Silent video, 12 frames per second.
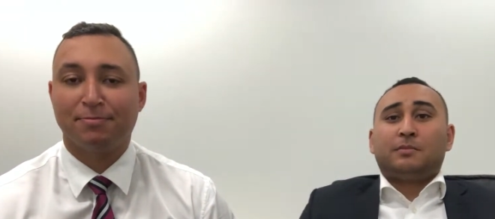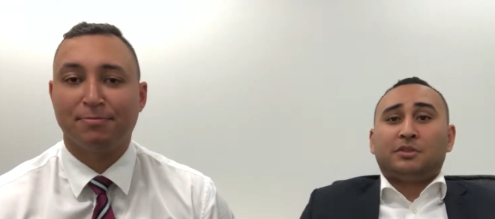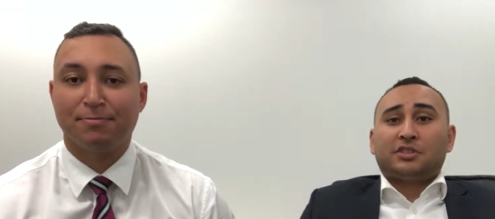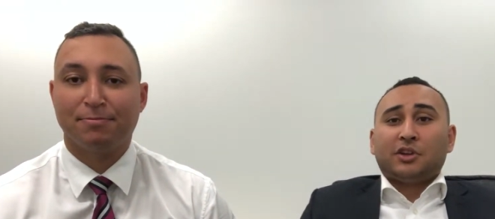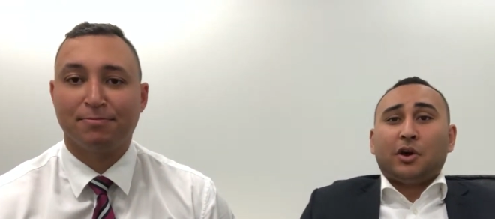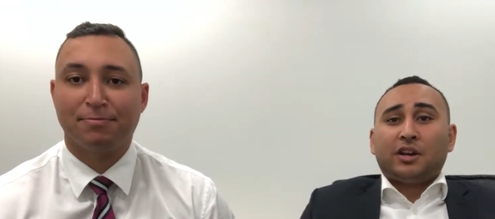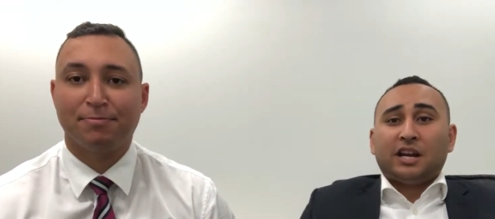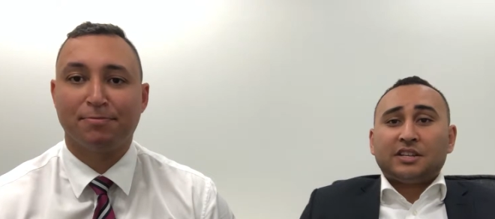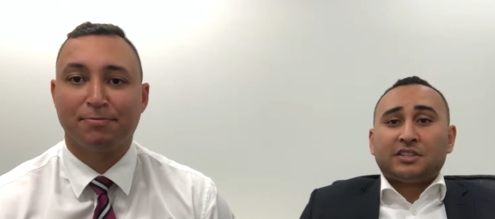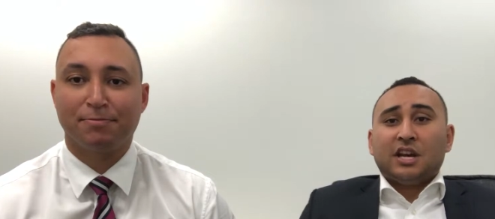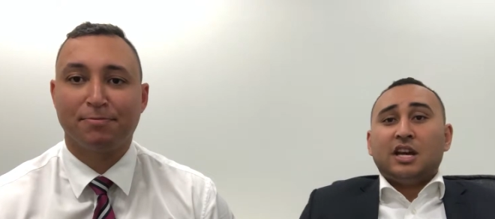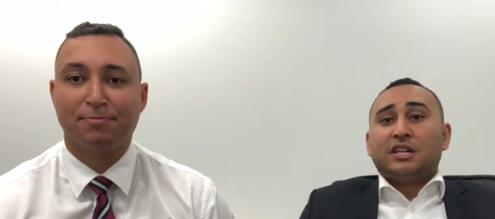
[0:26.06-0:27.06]
Speaker 1: and bestowed in
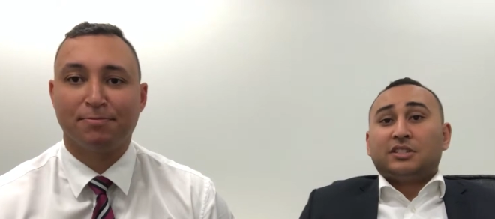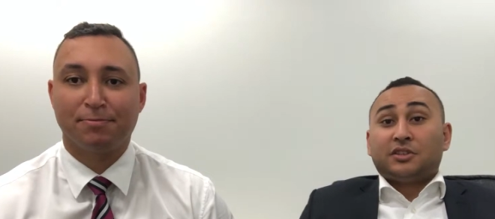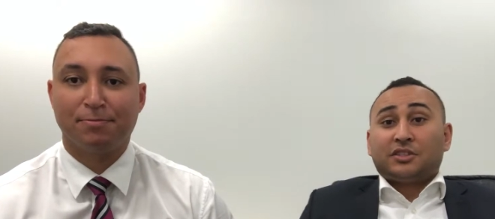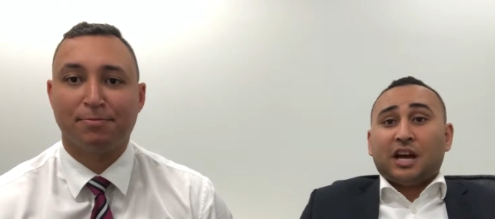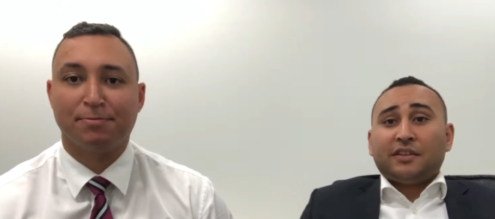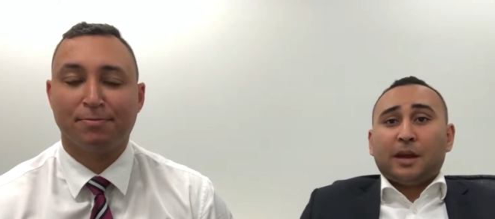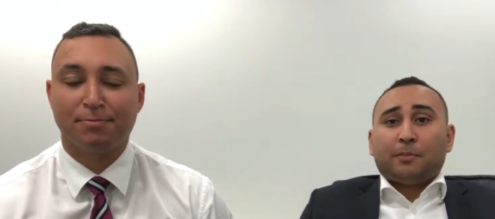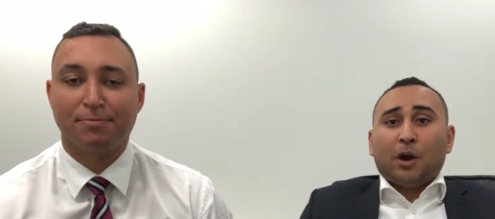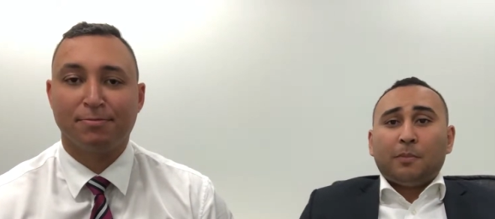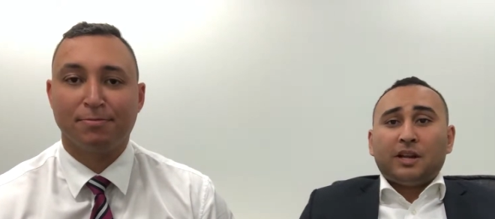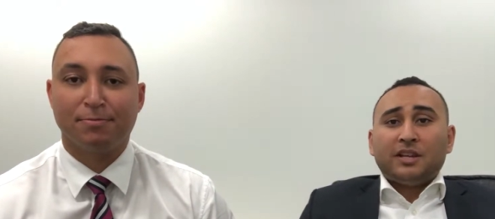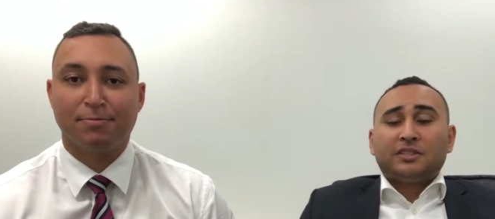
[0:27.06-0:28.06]
us to sell their
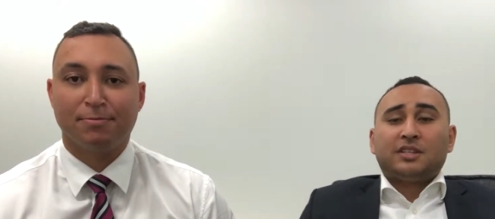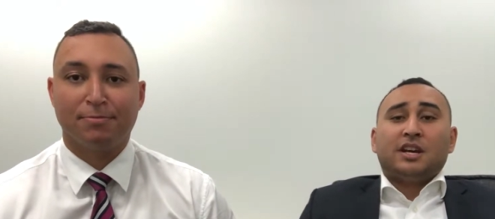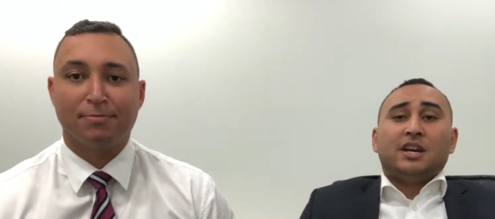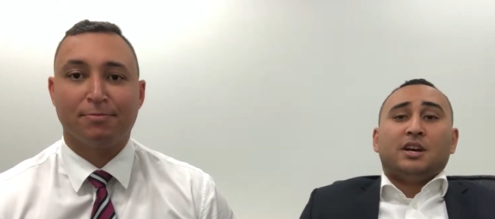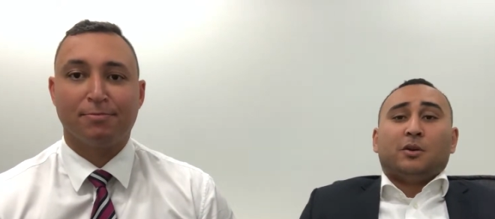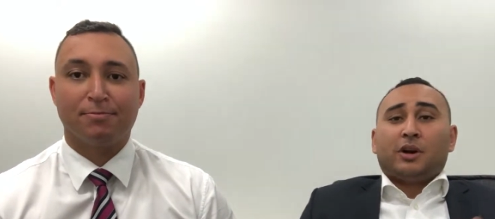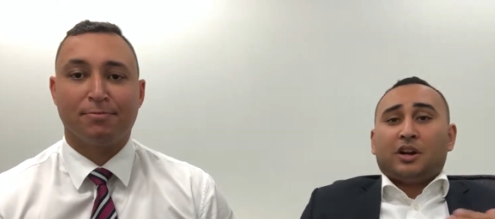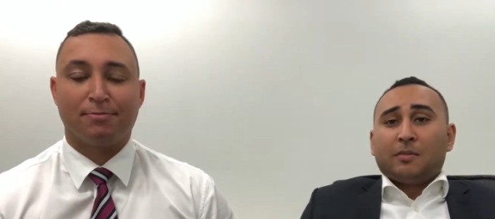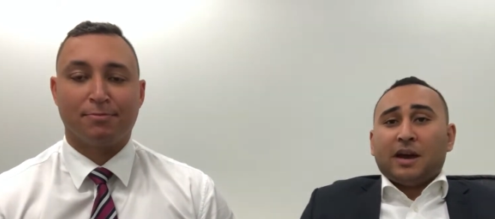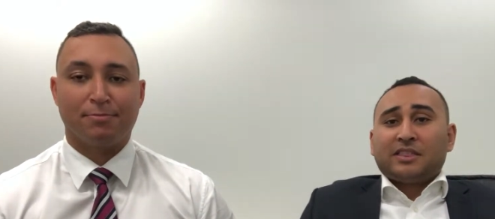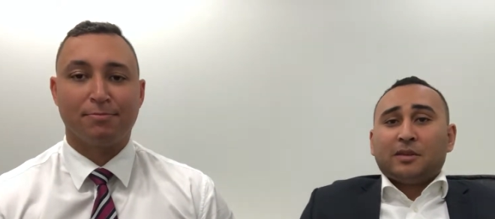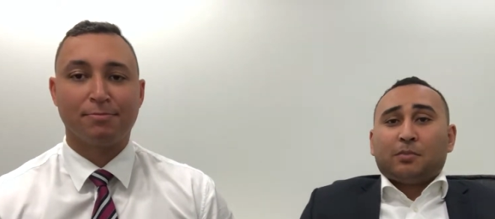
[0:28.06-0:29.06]
properties. We're going to
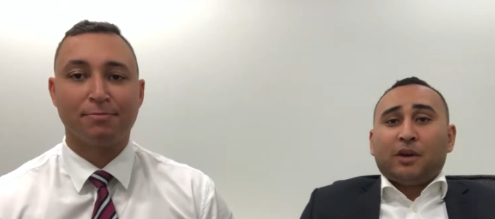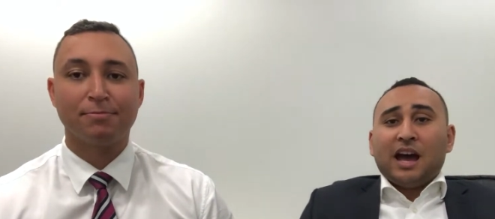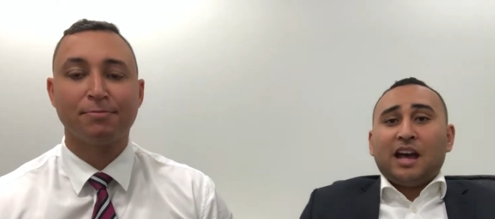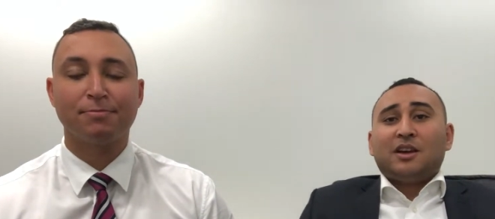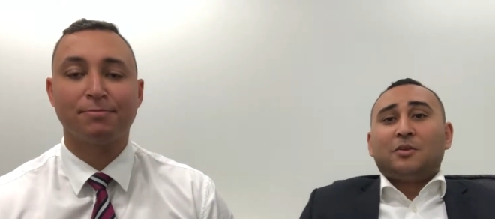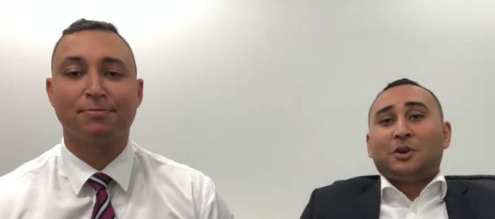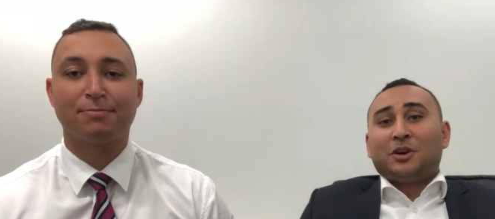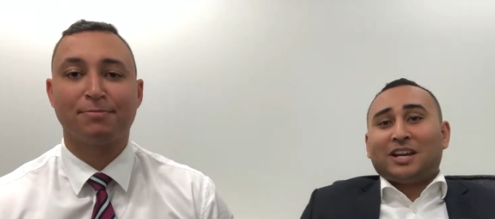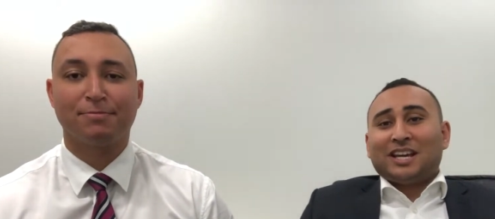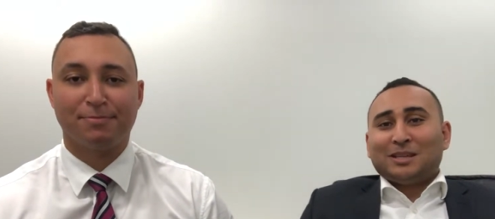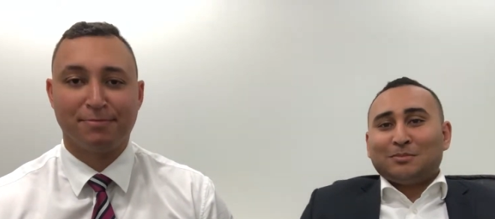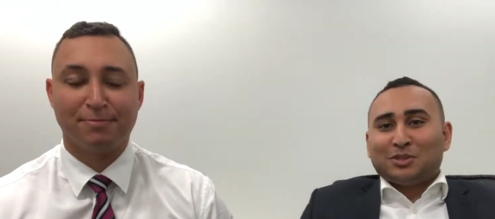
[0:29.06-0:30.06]
make them proud, we're going to
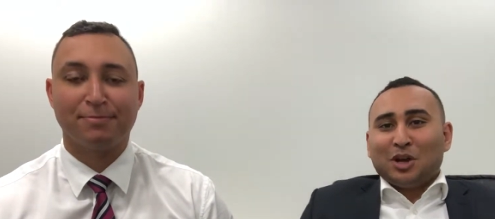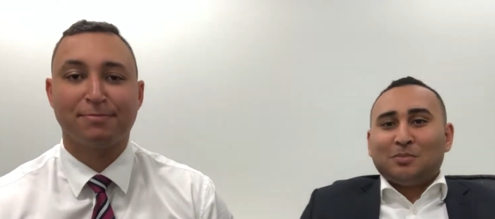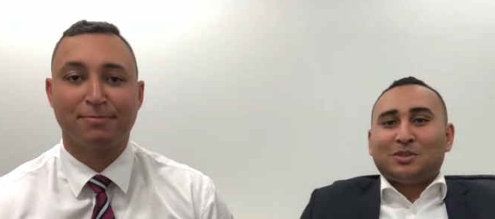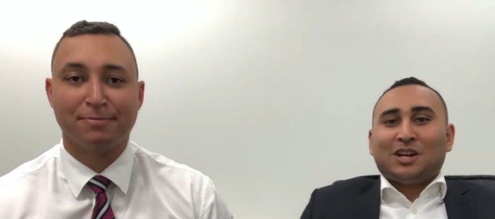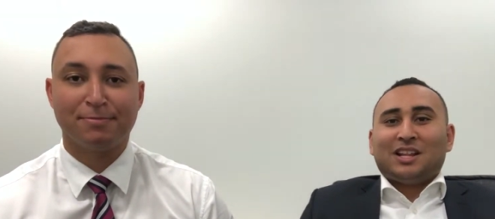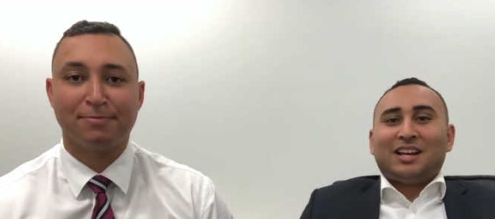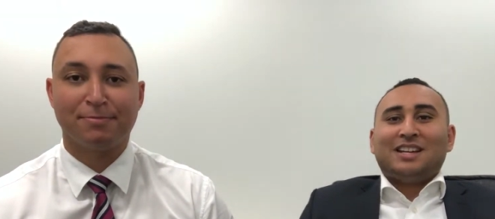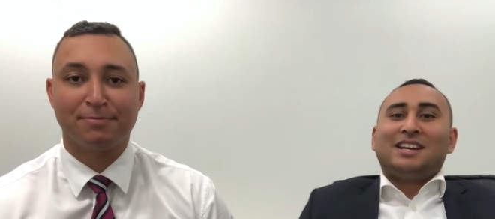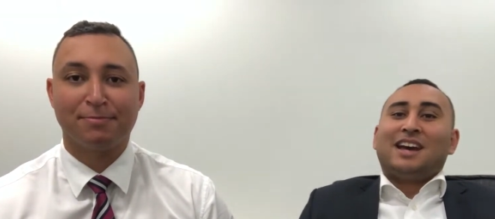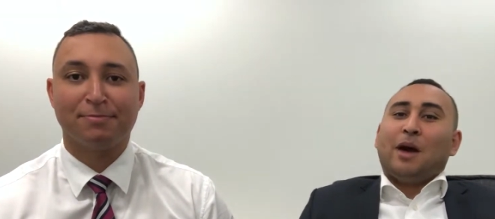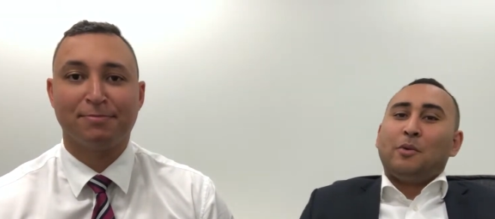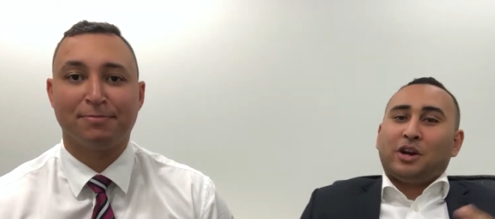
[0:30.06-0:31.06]
get them top dollar,
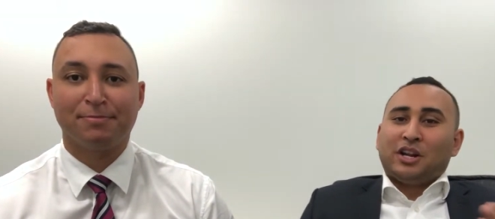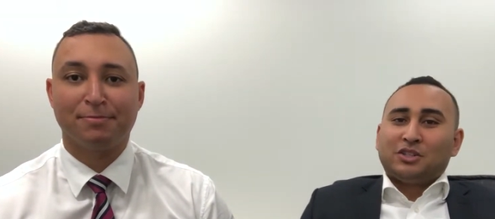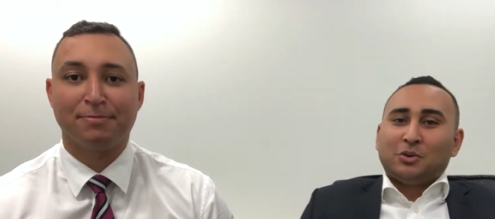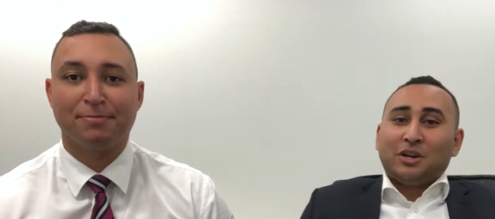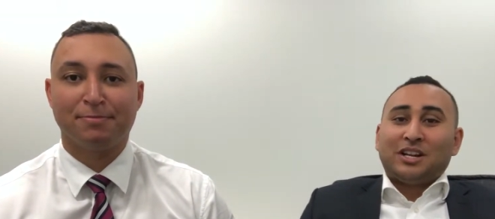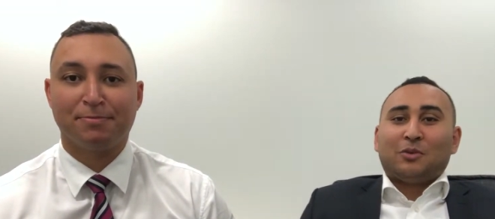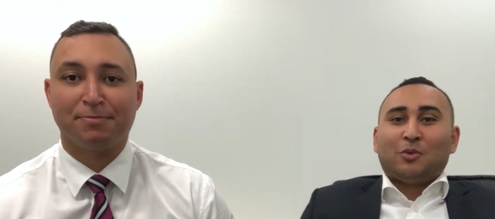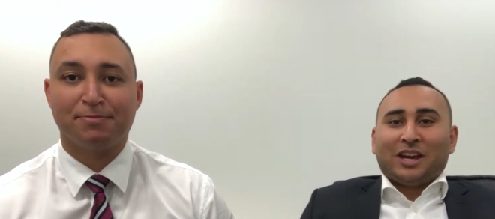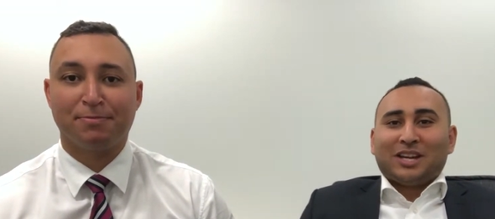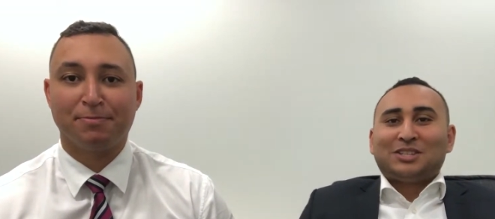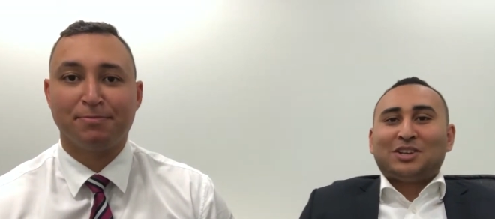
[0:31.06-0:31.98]
and we're going to do it in a record